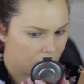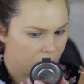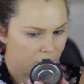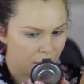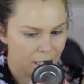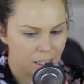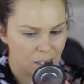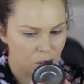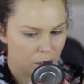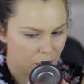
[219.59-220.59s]
I feel like it
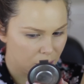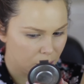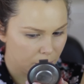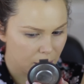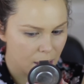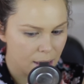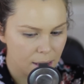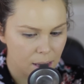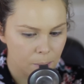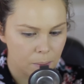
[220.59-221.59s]
does look a little bit
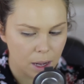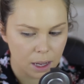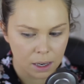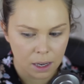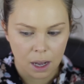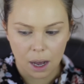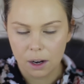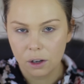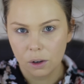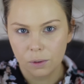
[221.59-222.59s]
cakey, but
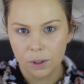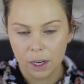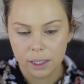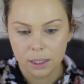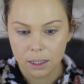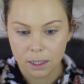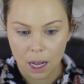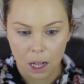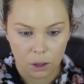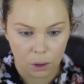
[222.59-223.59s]
I don't know if you guys can
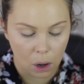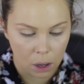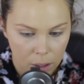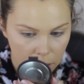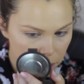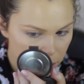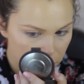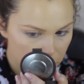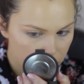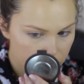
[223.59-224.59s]
tell or not.
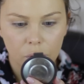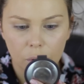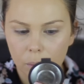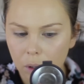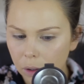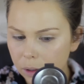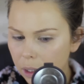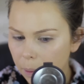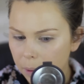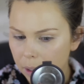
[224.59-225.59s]
From
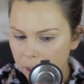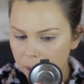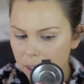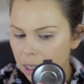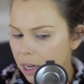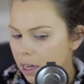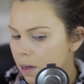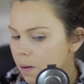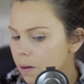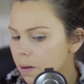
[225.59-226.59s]
close up, you can
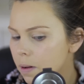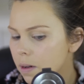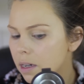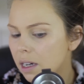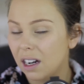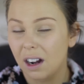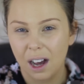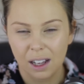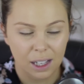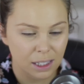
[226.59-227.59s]
see it
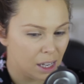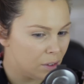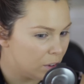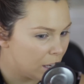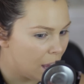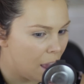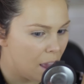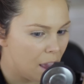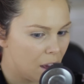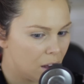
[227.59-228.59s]
highlights every
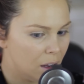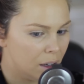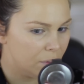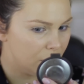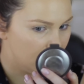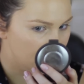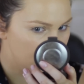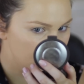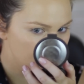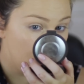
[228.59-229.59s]
hair kind of
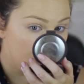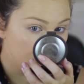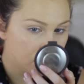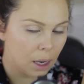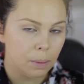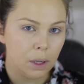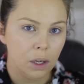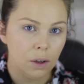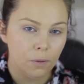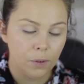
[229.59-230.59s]
thing. But I'm
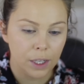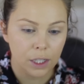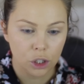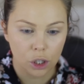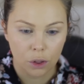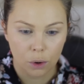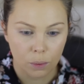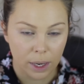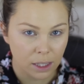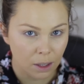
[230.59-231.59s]
gonna finish the
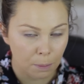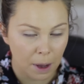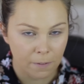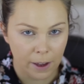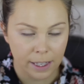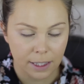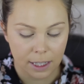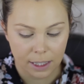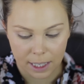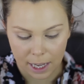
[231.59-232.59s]
rest of my face
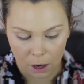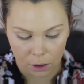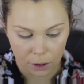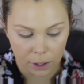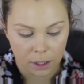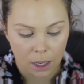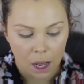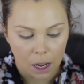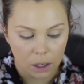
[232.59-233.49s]
and see how it goes.